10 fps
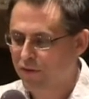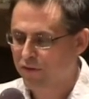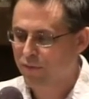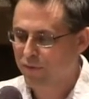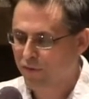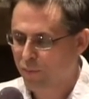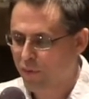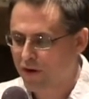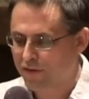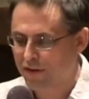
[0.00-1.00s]
systems of
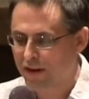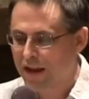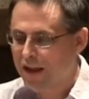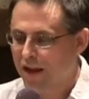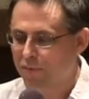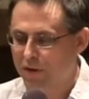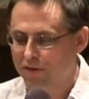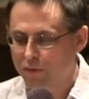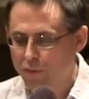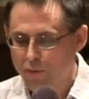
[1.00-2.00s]
oppression have
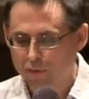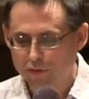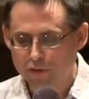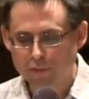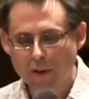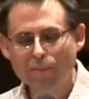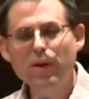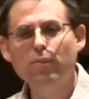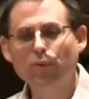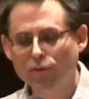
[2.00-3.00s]
been tools used by
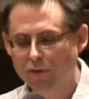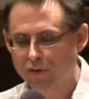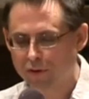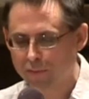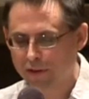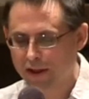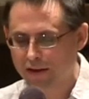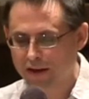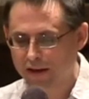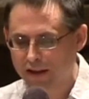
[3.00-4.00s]
people to
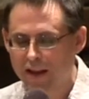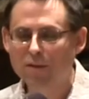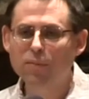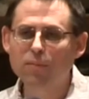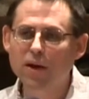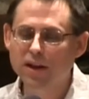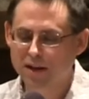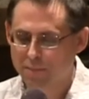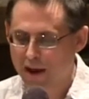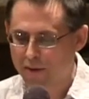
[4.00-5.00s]
accumulate and keep
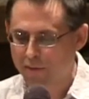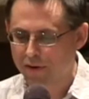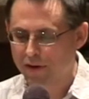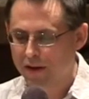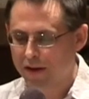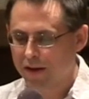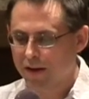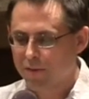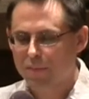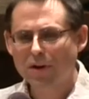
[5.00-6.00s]
money and power.
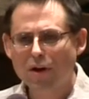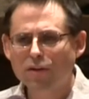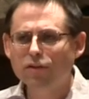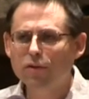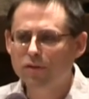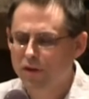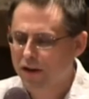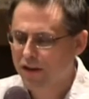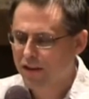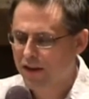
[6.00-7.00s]
But also
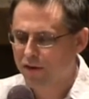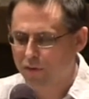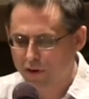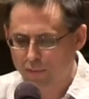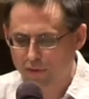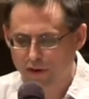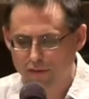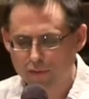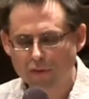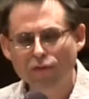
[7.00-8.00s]
study the incredible
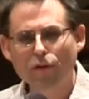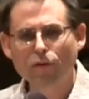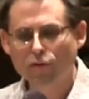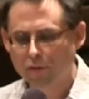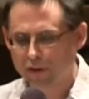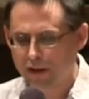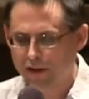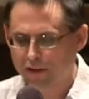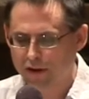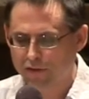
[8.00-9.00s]
history of social and
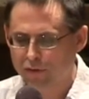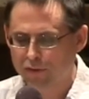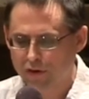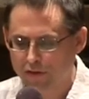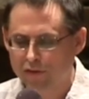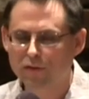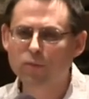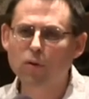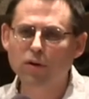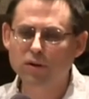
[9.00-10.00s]
ecological
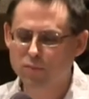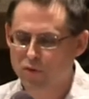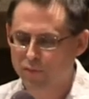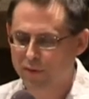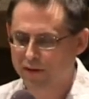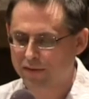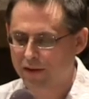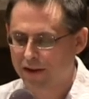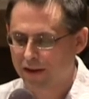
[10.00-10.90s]
justice work and movements.